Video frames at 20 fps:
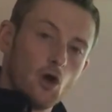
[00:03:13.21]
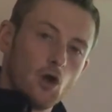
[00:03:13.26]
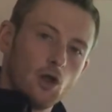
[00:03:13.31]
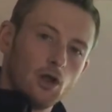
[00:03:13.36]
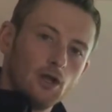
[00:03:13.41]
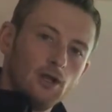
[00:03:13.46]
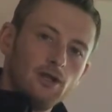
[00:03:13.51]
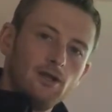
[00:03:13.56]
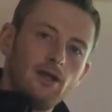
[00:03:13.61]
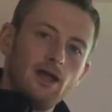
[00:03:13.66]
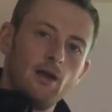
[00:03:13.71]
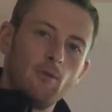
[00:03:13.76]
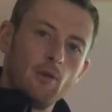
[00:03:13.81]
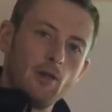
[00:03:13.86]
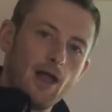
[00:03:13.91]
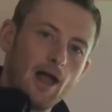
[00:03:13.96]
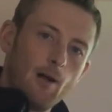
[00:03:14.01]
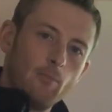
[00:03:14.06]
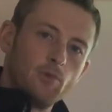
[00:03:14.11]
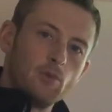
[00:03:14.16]
call
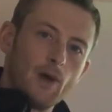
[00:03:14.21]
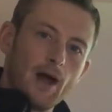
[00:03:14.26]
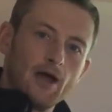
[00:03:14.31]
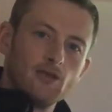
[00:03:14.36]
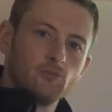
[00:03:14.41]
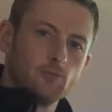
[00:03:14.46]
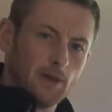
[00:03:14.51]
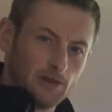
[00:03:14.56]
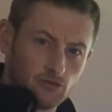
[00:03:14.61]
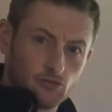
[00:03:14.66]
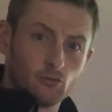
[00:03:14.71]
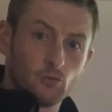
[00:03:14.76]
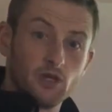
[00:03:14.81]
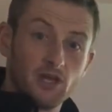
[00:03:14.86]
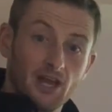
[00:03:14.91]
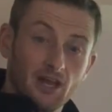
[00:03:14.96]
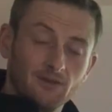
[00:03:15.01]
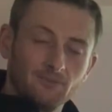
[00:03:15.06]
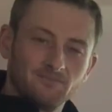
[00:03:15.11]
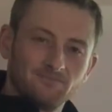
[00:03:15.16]
and we'll help you out as best as
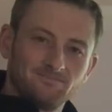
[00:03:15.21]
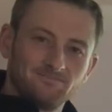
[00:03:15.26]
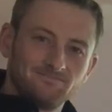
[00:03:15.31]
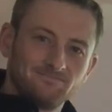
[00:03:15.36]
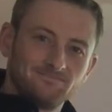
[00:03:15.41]
we can.